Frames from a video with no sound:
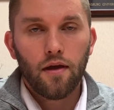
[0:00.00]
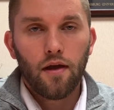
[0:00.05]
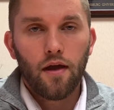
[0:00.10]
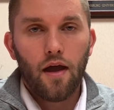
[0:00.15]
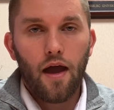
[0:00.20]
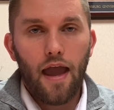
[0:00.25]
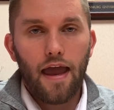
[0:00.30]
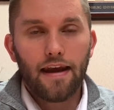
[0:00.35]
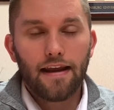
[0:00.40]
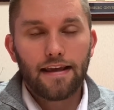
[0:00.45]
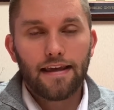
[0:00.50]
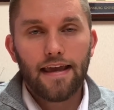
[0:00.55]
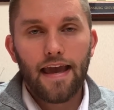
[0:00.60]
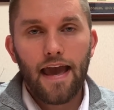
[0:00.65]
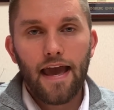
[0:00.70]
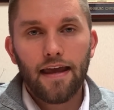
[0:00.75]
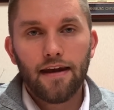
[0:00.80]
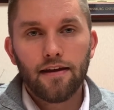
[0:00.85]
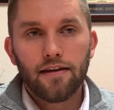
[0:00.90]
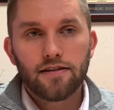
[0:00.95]
And
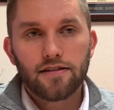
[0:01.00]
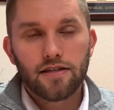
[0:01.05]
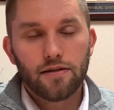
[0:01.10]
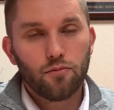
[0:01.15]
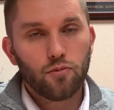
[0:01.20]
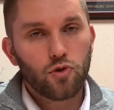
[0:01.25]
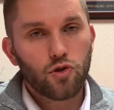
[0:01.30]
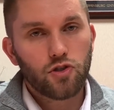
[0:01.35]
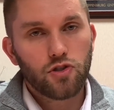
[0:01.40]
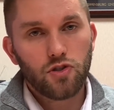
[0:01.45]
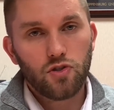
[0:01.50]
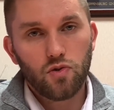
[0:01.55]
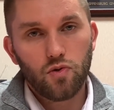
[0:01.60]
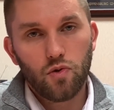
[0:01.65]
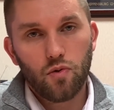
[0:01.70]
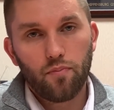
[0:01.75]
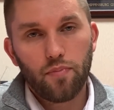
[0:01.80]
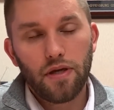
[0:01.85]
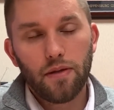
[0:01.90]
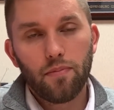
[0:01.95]
again, similar
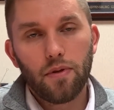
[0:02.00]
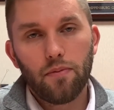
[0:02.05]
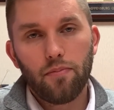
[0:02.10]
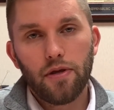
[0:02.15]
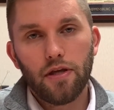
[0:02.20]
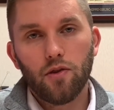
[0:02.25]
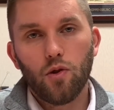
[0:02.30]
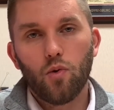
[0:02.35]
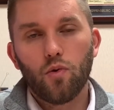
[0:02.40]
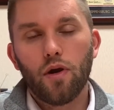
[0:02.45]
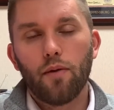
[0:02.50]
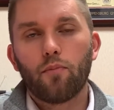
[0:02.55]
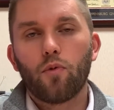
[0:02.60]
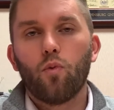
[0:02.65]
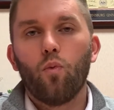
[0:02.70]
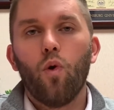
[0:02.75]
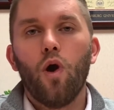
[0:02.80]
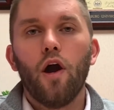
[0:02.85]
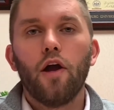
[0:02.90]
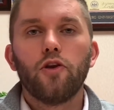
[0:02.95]
to PPP loan number
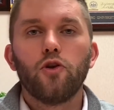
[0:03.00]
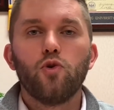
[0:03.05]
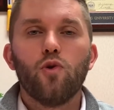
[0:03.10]
1,